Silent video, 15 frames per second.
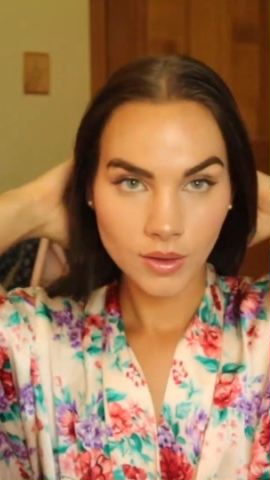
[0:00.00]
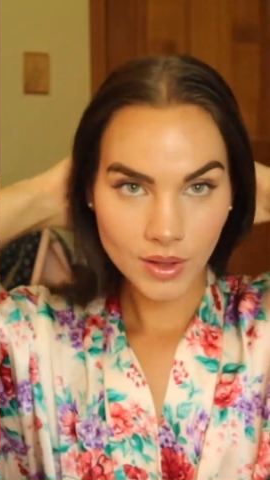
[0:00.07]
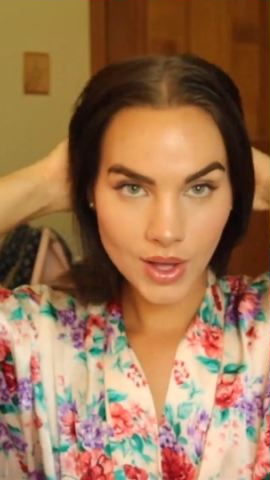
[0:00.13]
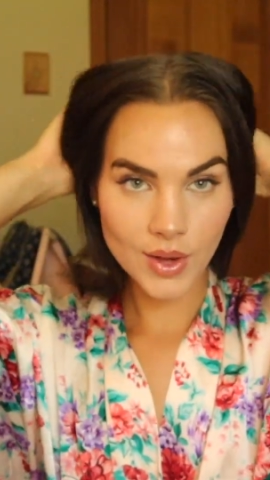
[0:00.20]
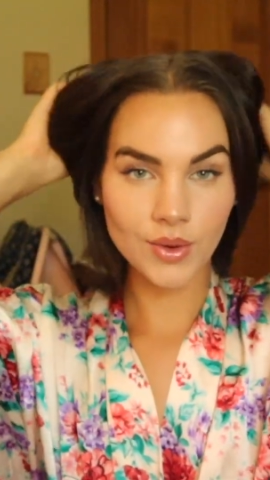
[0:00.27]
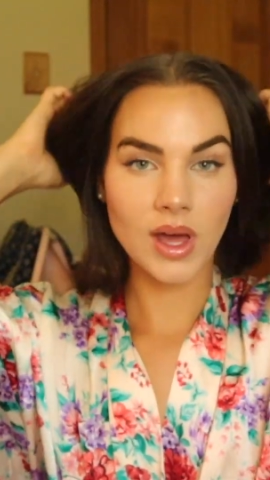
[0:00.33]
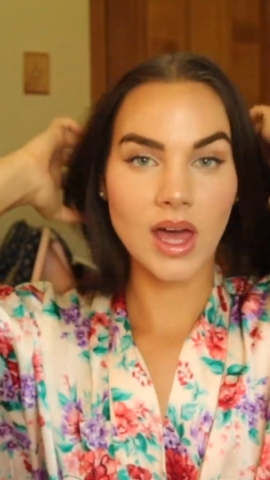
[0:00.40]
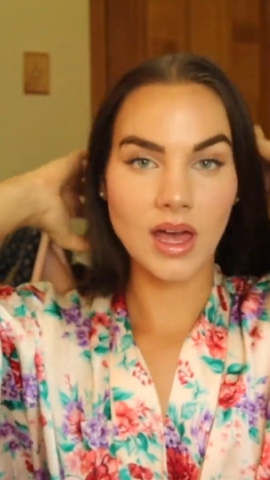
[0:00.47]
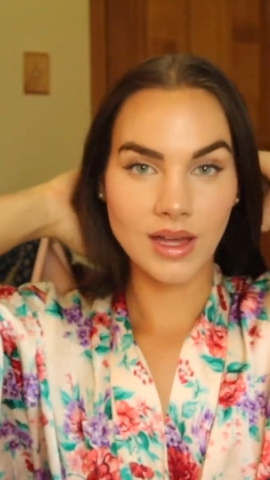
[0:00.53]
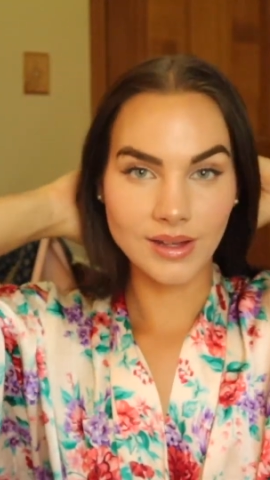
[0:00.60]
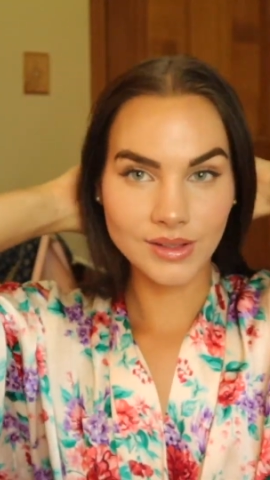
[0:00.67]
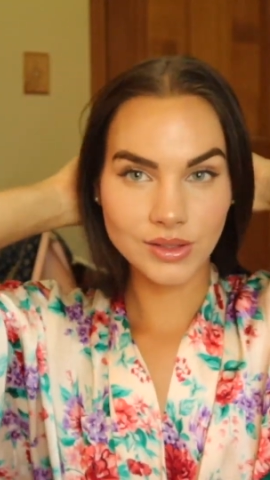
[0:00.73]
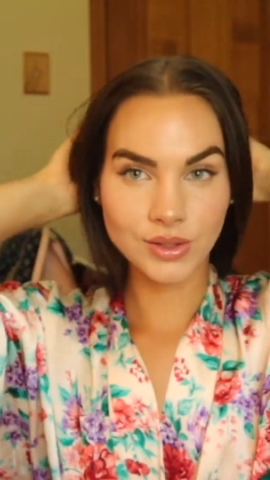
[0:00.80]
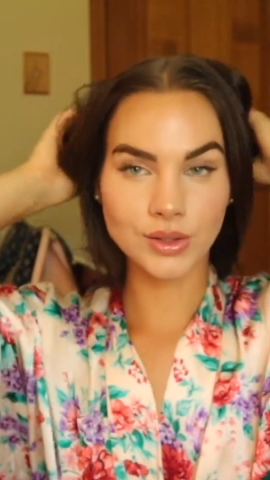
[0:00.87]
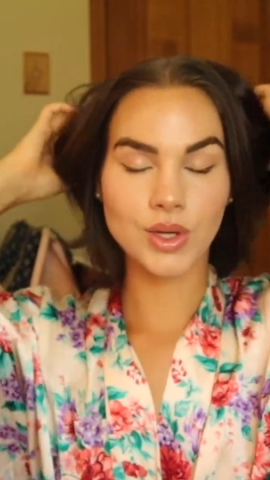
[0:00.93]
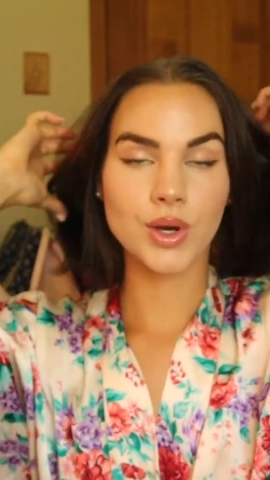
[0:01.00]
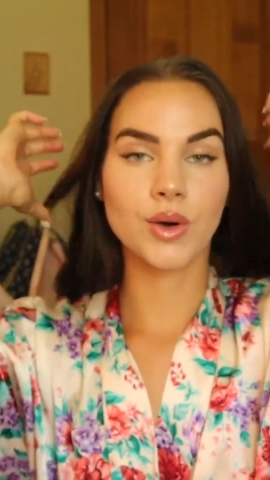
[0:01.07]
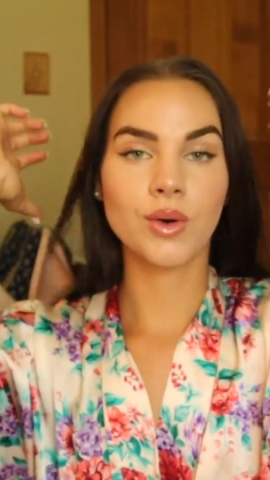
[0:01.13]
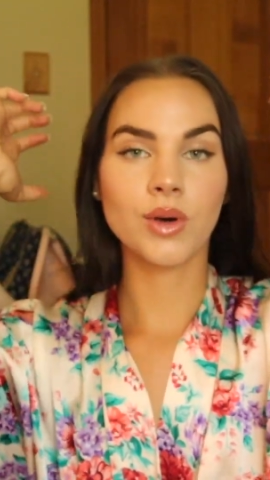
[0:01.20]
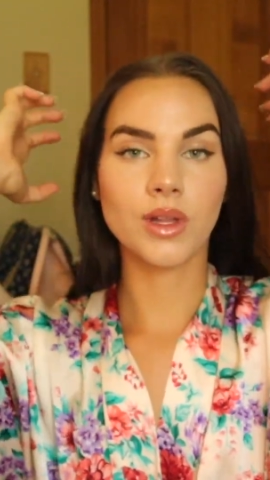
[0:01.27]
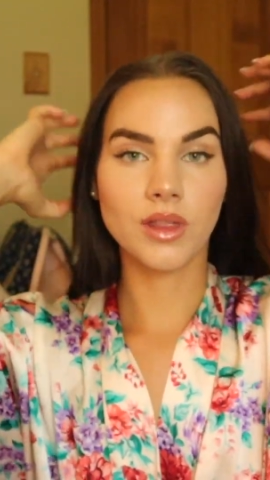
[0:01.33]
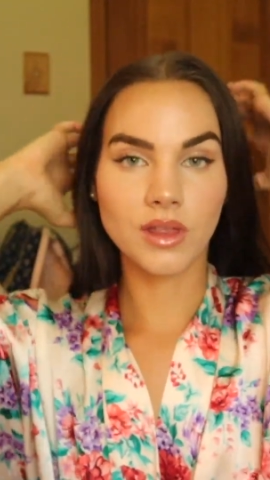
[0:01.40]
Okay,
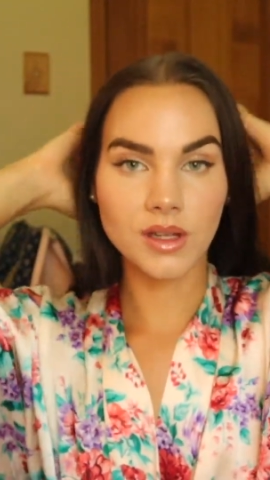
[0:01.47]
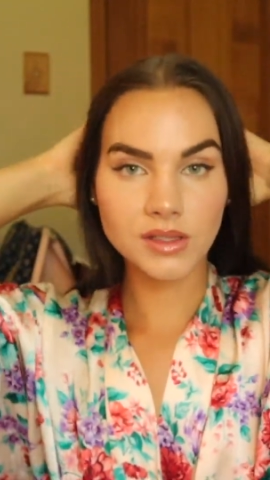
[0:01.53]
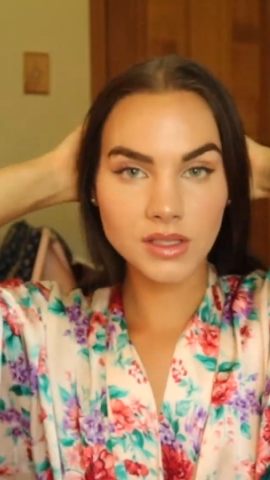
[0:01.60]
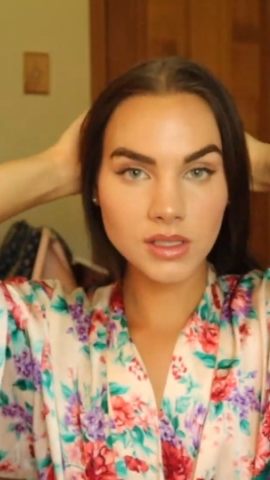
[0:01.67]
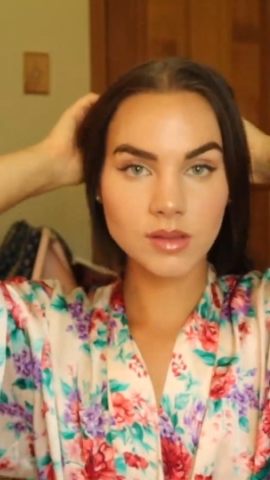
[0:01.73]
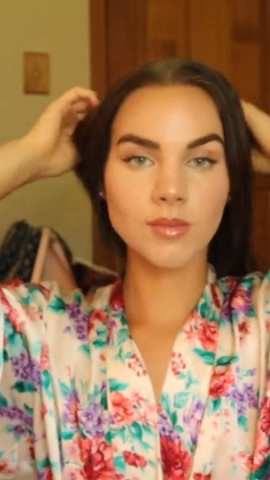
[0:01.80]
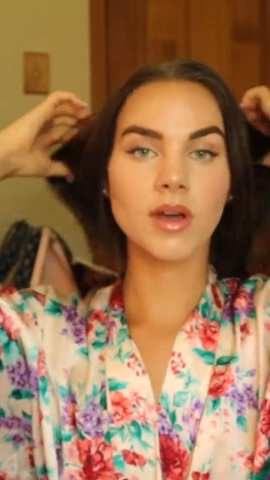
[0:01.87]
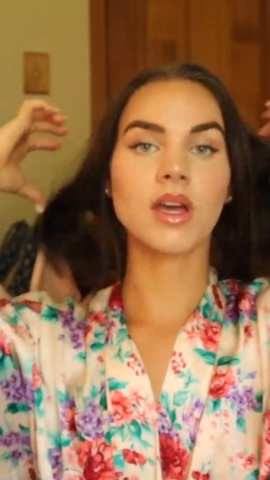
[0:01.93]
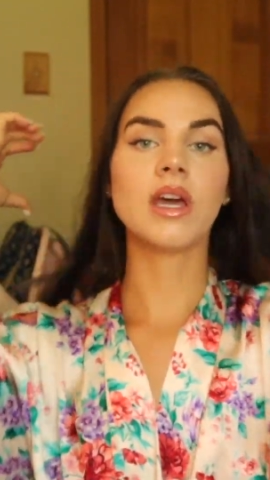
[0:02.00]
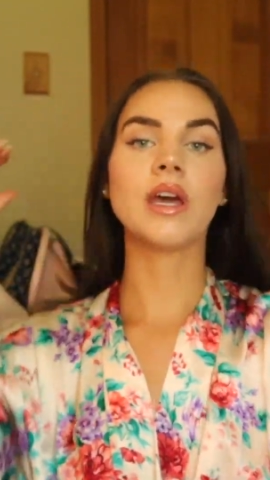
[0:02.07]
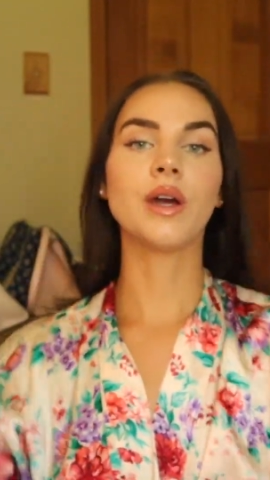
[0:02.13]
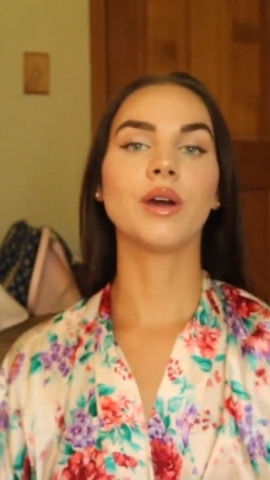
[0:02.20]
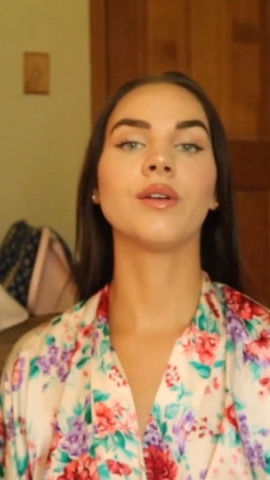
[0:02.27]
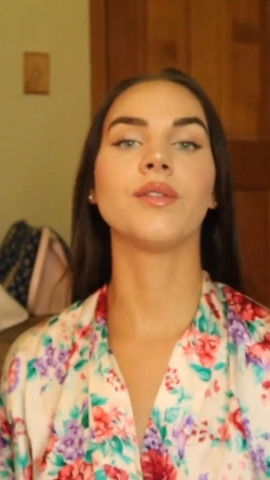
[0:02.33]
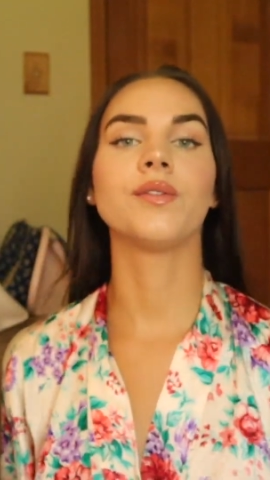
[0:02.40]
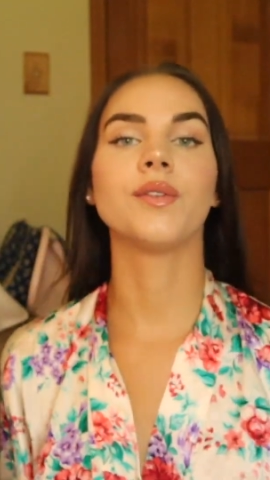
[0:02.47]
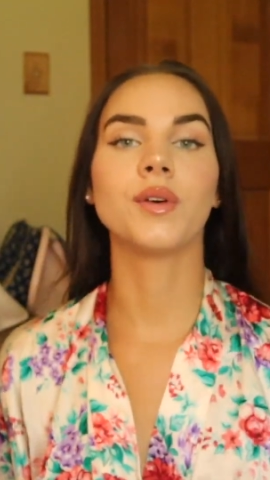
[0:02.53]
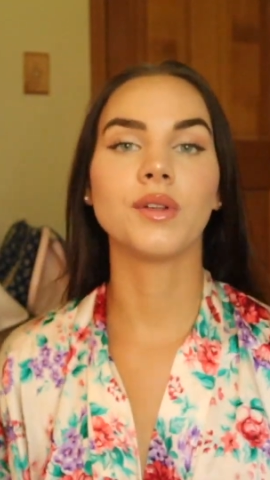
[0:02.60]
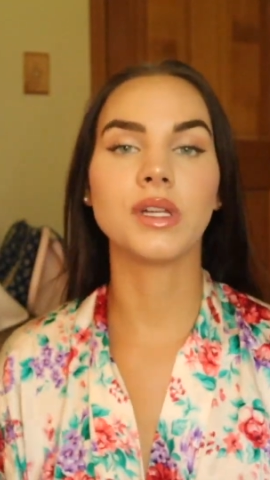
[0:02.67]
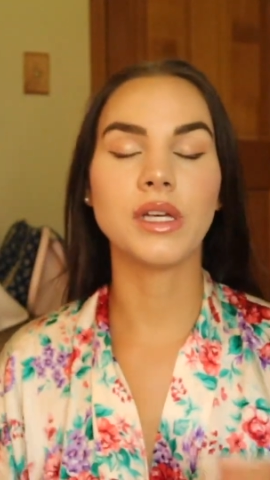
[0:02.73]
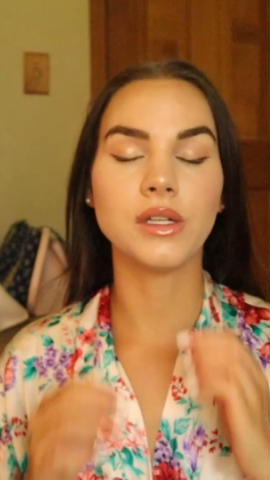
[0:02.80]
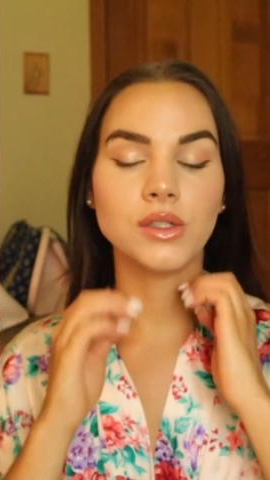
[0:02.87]
so this is my hair
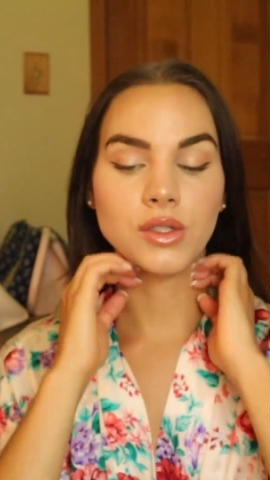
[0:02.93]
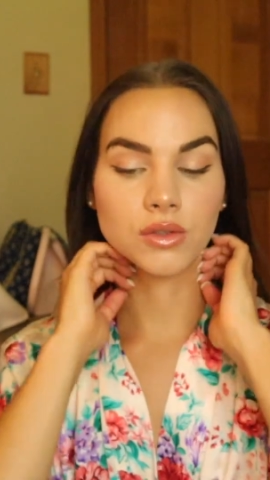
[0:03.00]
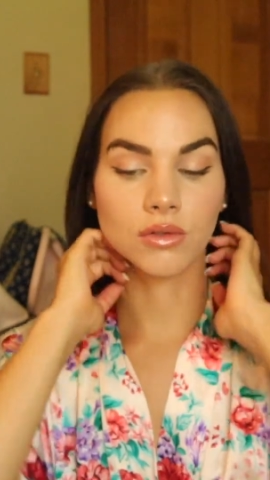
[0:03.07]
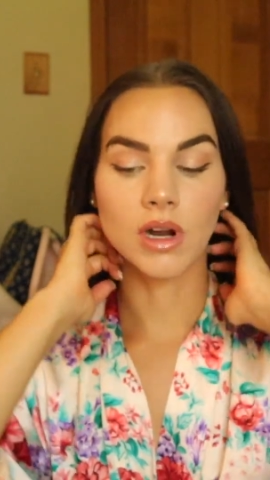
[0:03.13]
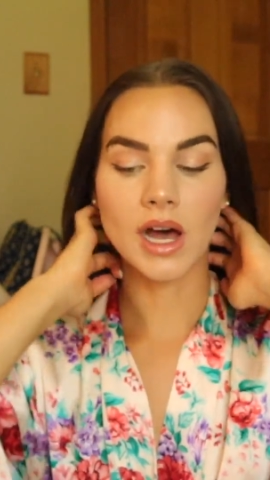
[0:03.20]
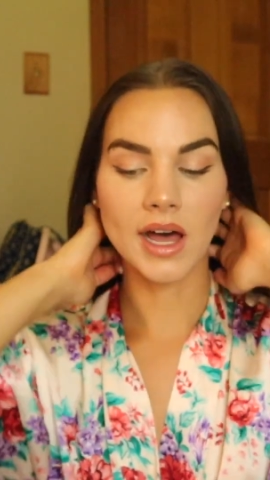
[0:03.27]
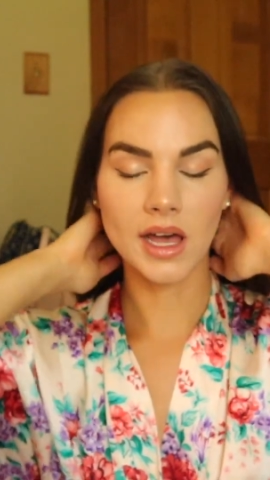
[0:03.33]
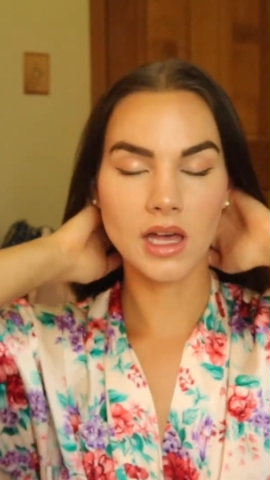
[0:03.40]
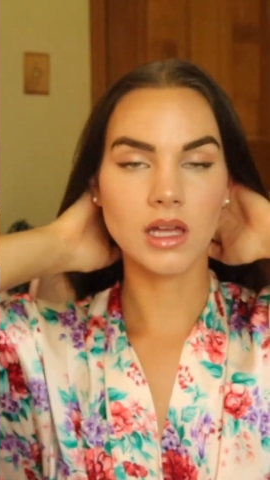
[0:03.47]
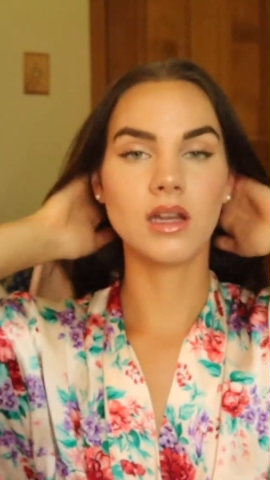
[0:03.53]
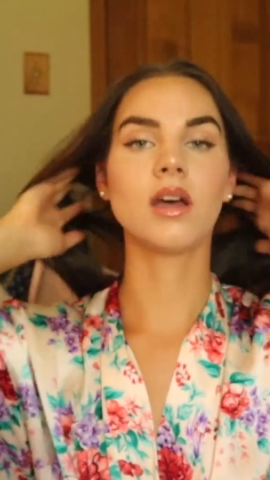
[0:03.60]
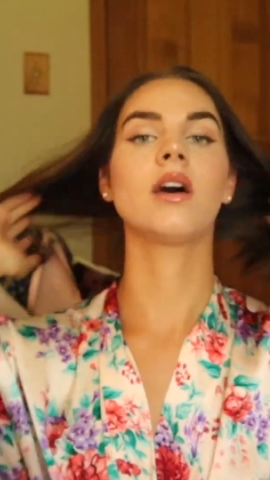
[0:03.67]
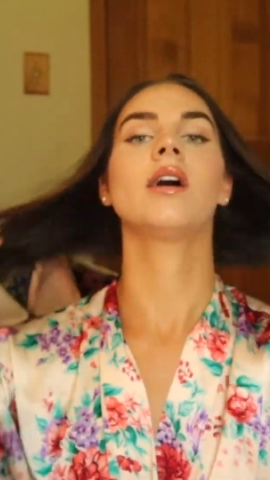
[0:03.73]
fully dried.